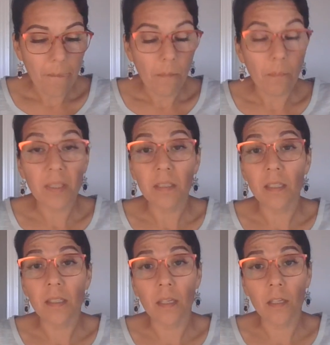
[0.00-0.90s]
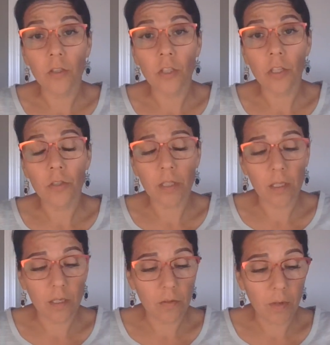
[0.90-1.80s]
But this is the energy you're
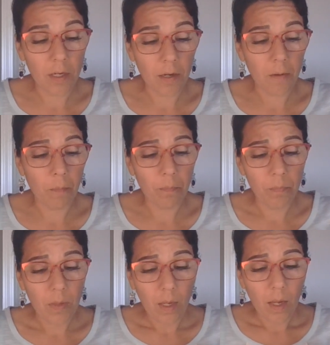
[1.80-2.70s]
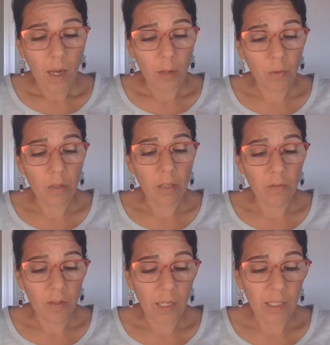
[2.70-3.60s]
sitting in right now. I really
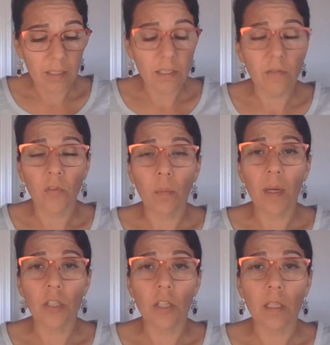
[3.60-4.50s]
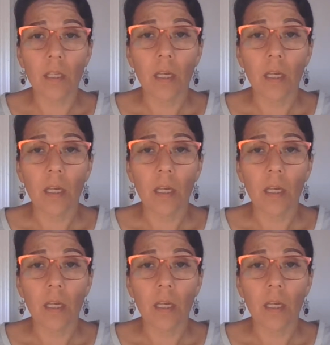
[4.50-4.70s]
feel like it's information